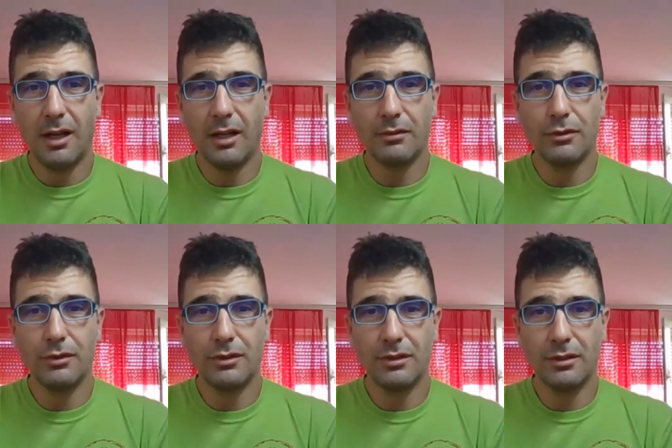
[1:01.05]
I
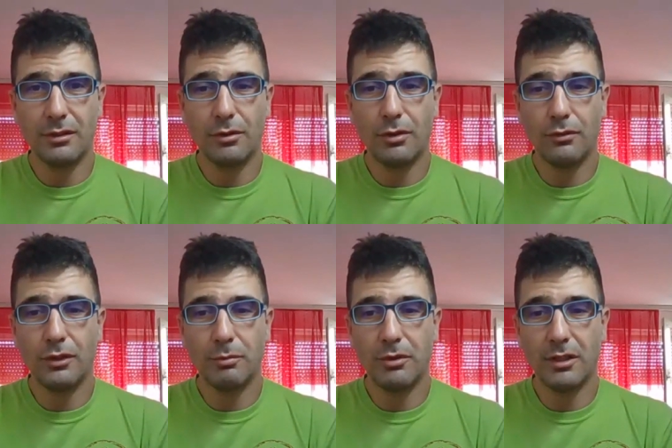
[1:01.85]
would uh, go
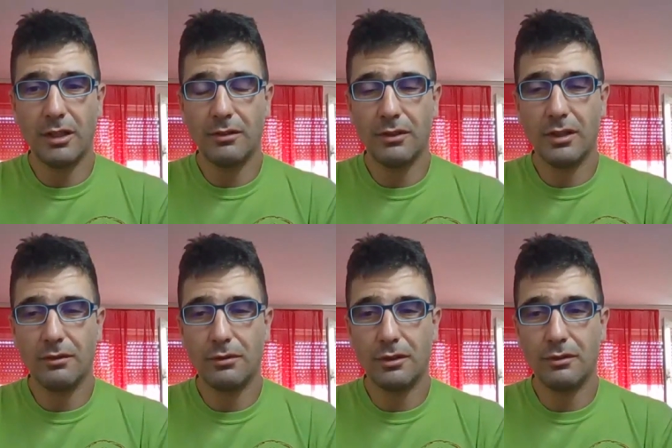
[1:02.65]
with Polyana
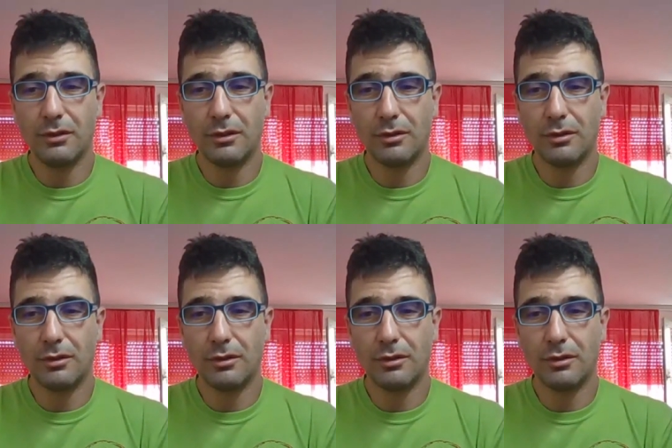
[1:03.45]
Viana for the